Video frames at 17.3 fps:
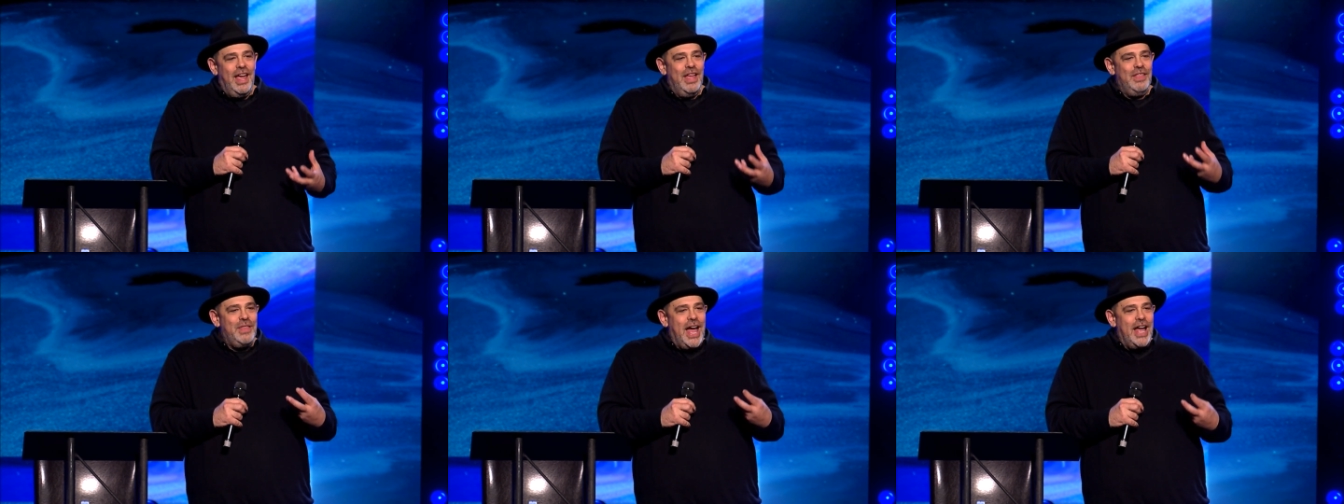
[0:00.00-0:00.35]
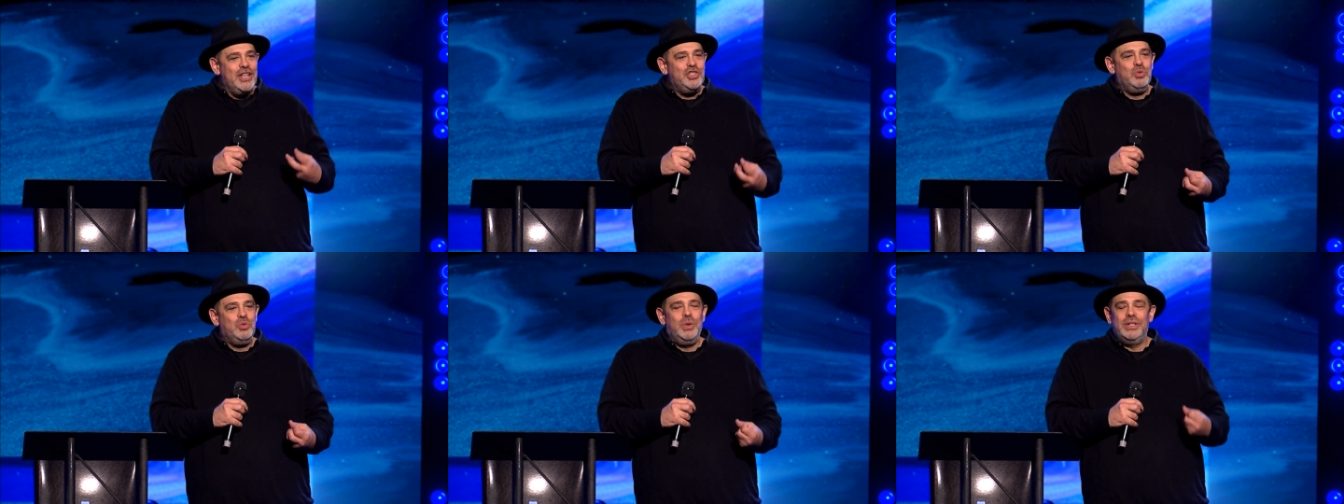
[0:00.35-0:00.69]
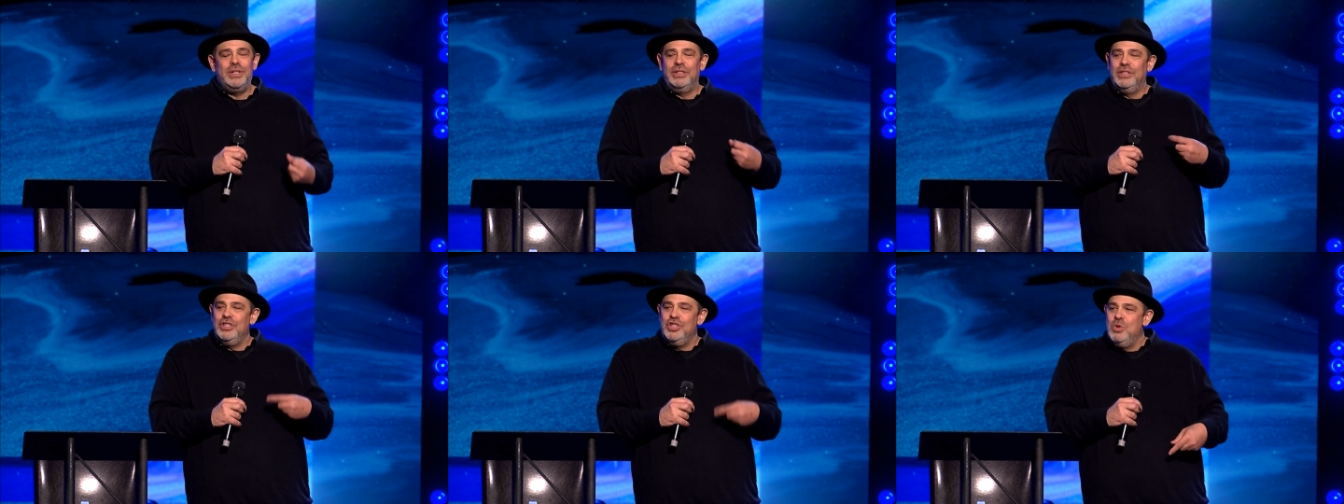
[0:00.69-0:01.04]
And that's what
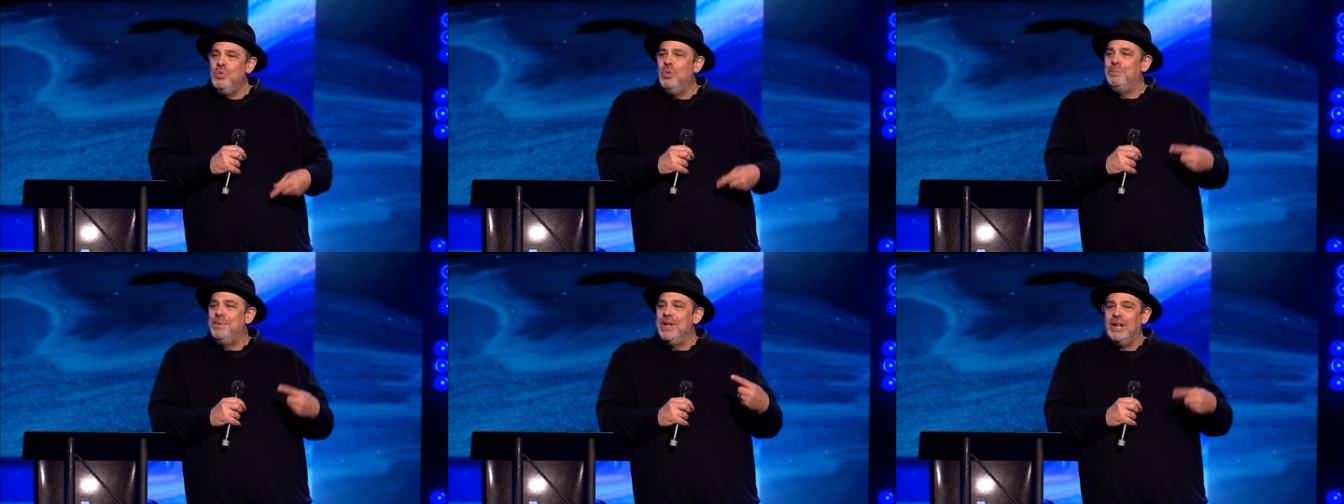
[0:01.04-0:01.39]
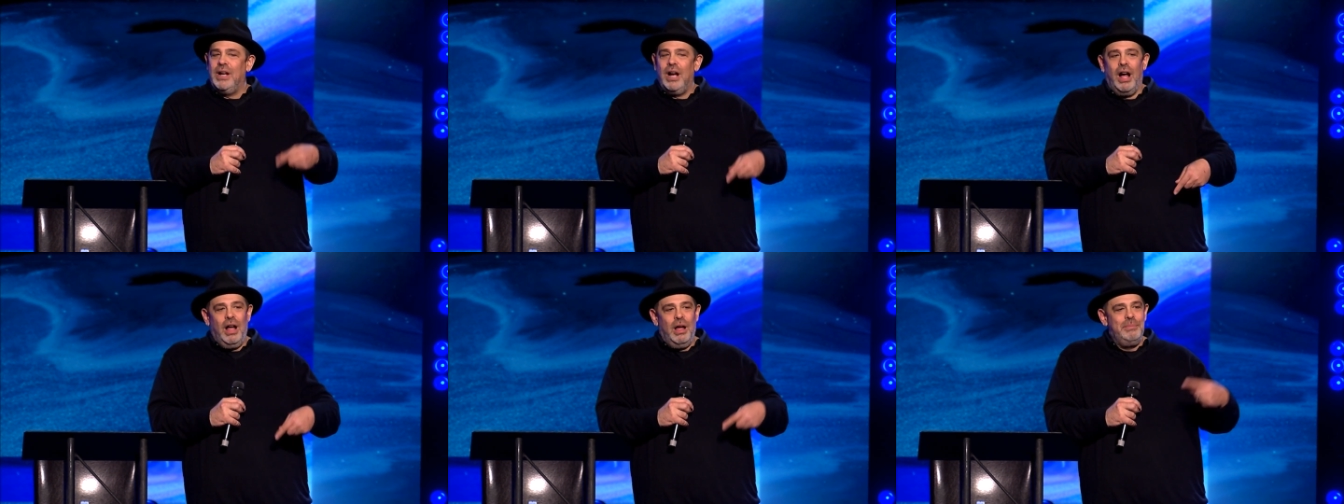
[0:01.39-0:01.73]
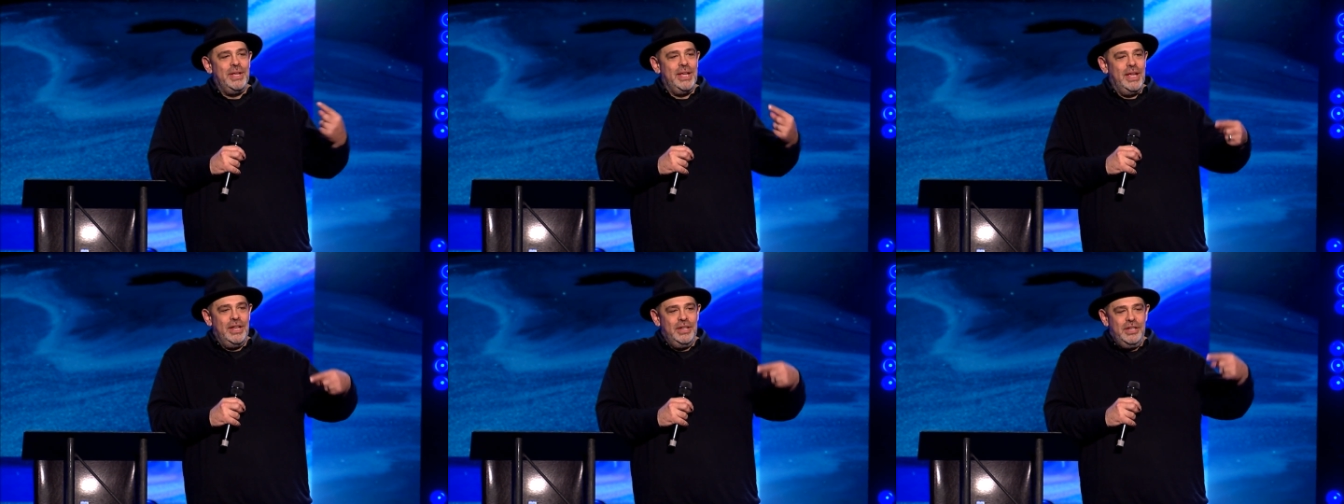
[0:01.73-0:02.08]
you
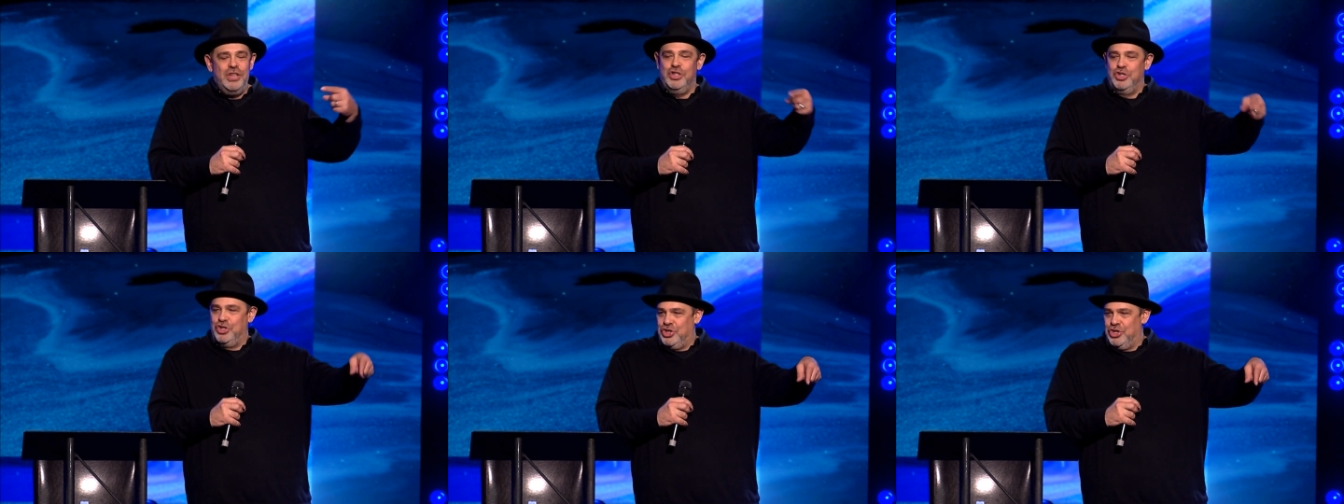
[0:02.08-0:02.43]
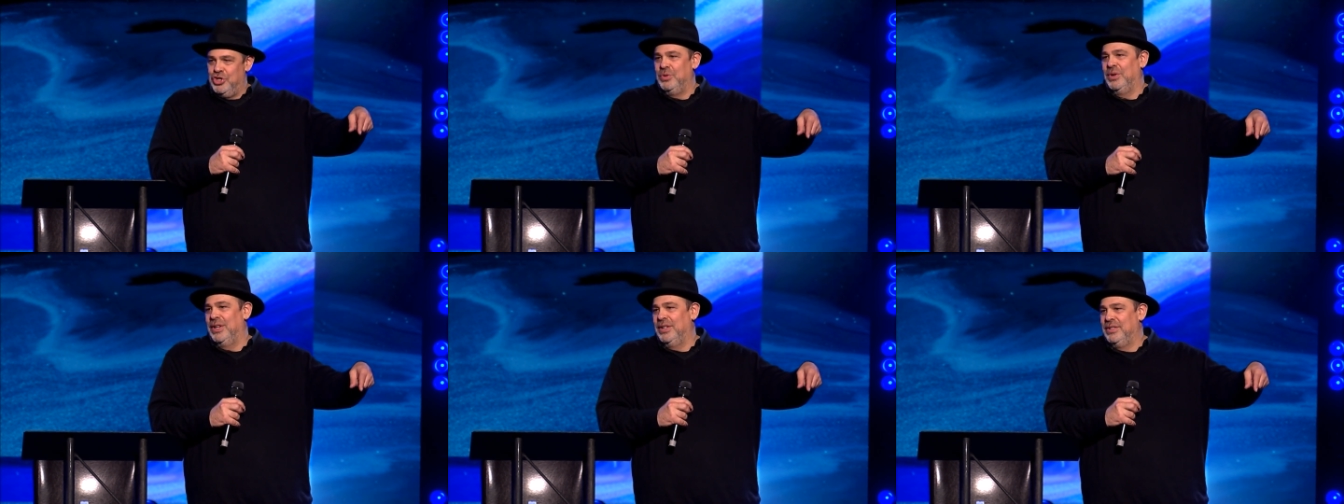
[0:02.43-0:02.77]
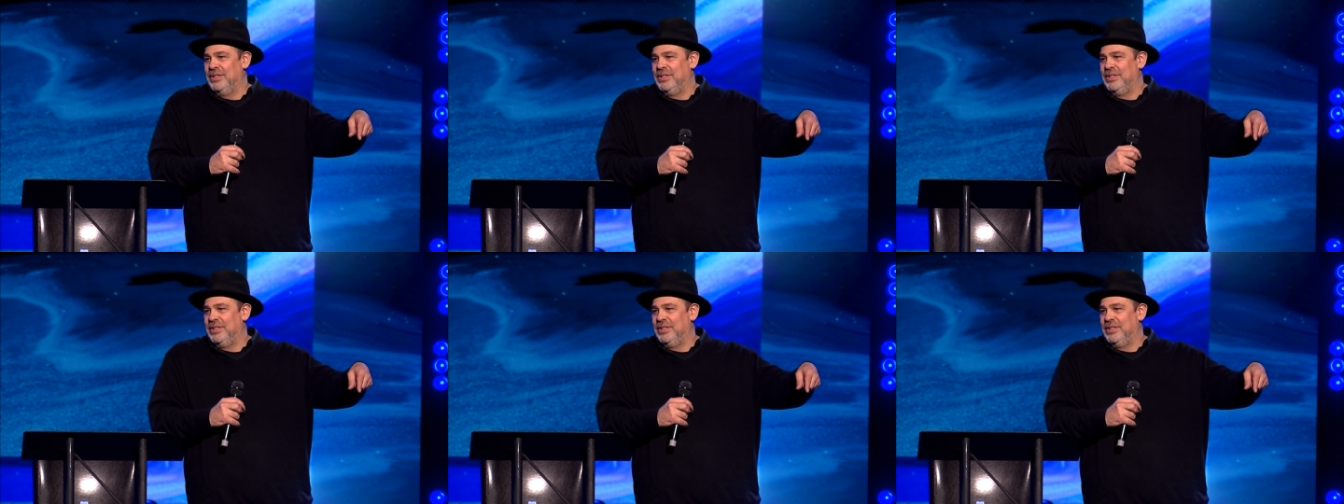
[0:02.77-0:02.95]
become in Yeshua.